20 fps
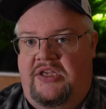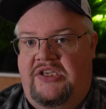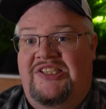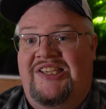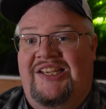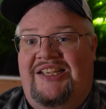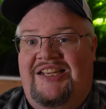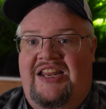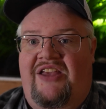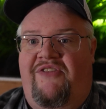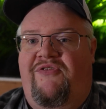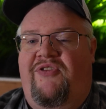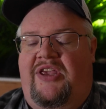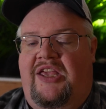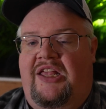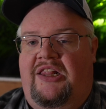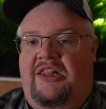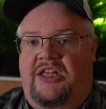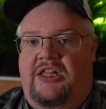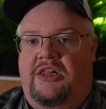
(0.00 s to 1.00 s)

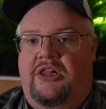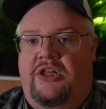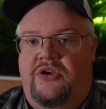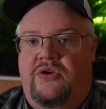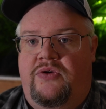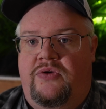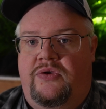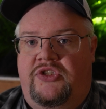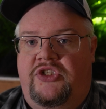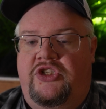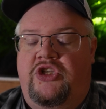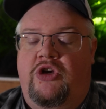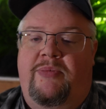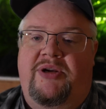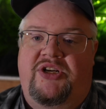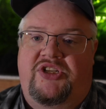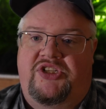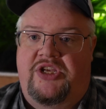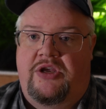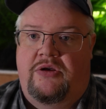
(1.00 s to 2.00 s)
significantly lose so
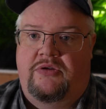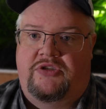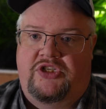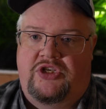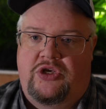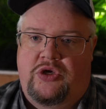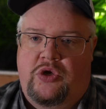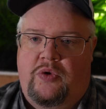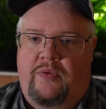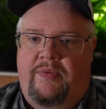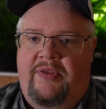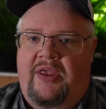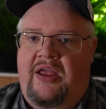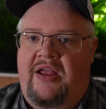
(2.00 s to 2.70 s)
much CO2